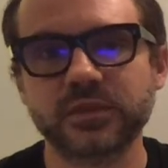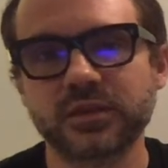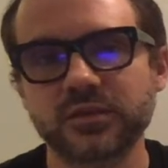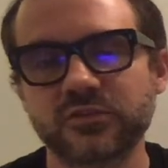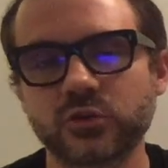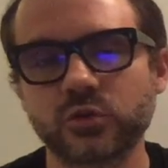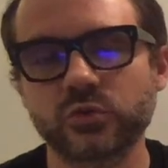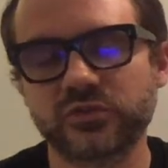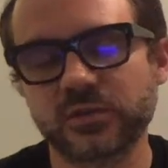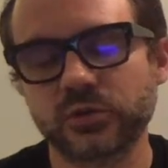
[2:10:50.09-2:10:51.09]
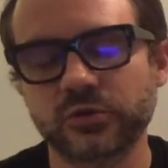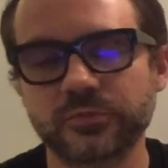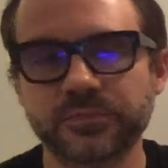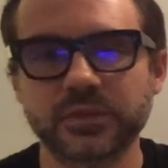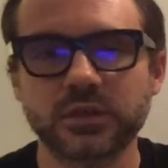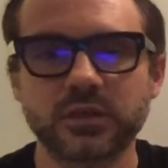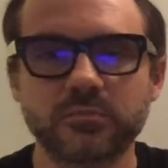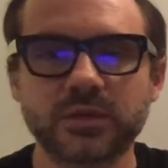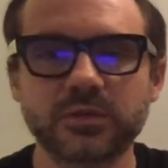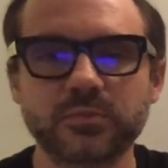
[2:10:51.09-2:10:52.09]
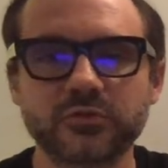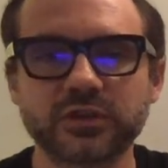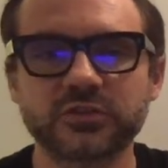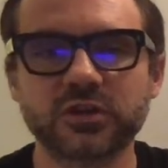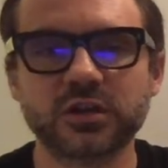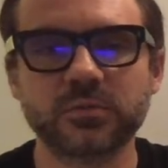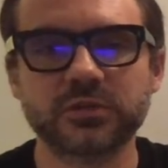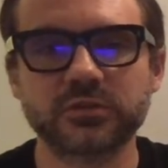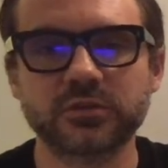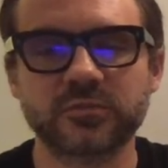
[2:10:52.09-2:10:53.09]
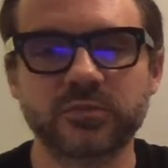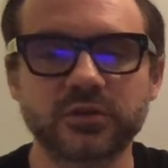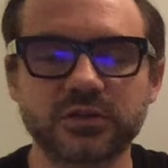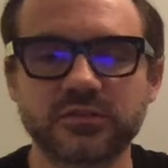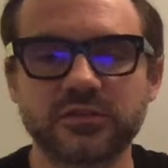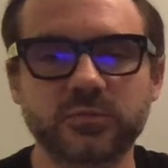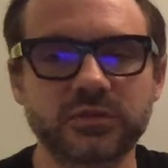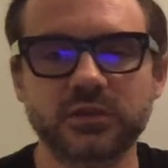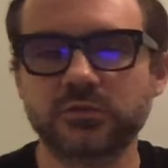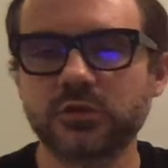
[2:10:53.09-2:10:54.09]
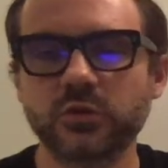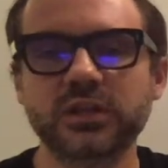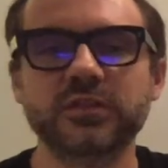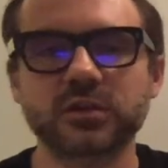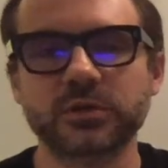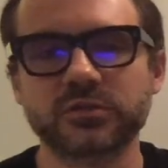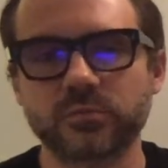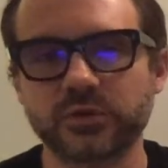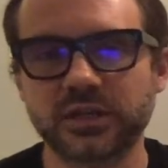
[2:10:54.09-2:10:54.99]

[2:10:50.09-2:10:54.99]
So similar, maybe a person can talk about their experiences, but they don't know anything about the brain.